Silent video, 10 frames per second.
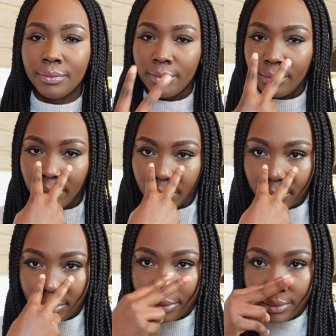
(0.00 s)

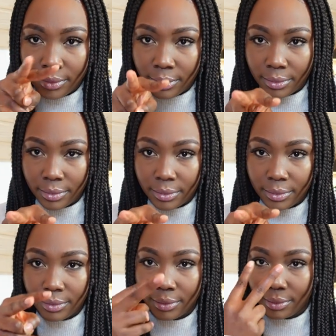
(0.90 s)

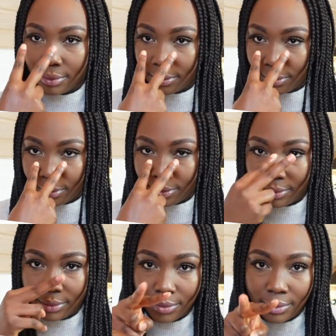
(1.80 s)

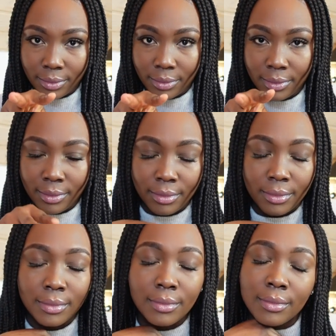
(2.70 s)
(silence)